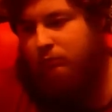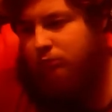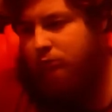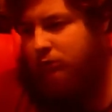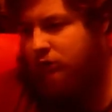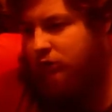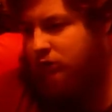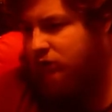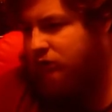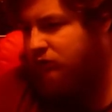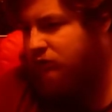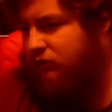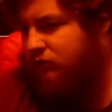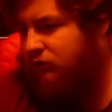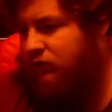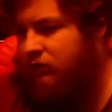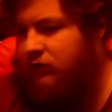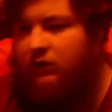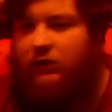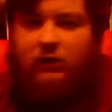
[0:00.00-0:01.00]

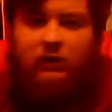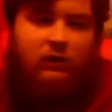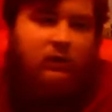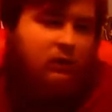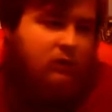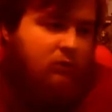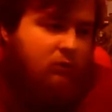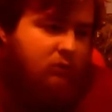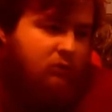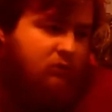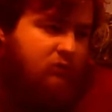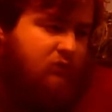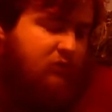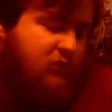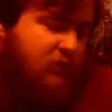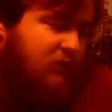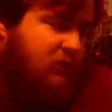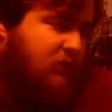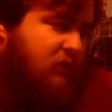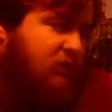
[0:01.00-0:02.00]
bridges,
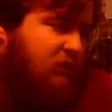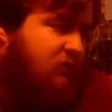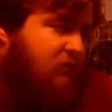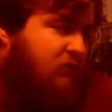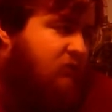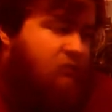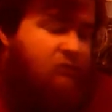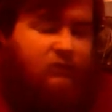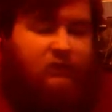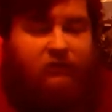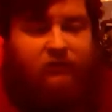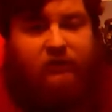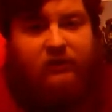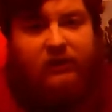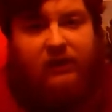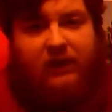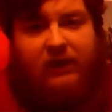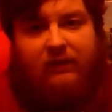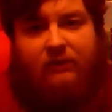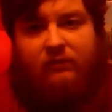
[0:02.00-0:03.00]
sidings and things
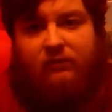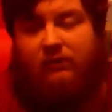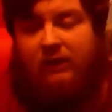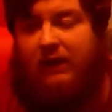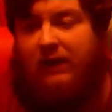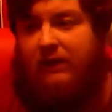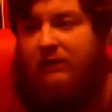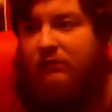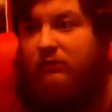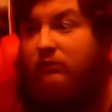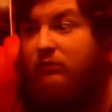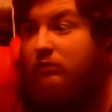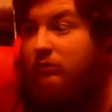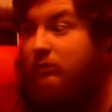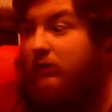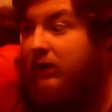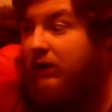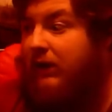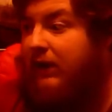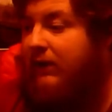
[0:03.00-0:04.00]
like that to add to
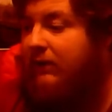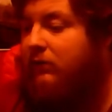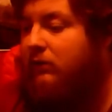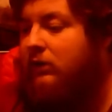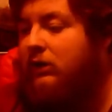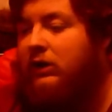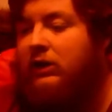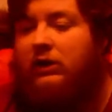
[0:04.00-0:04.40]
my layout.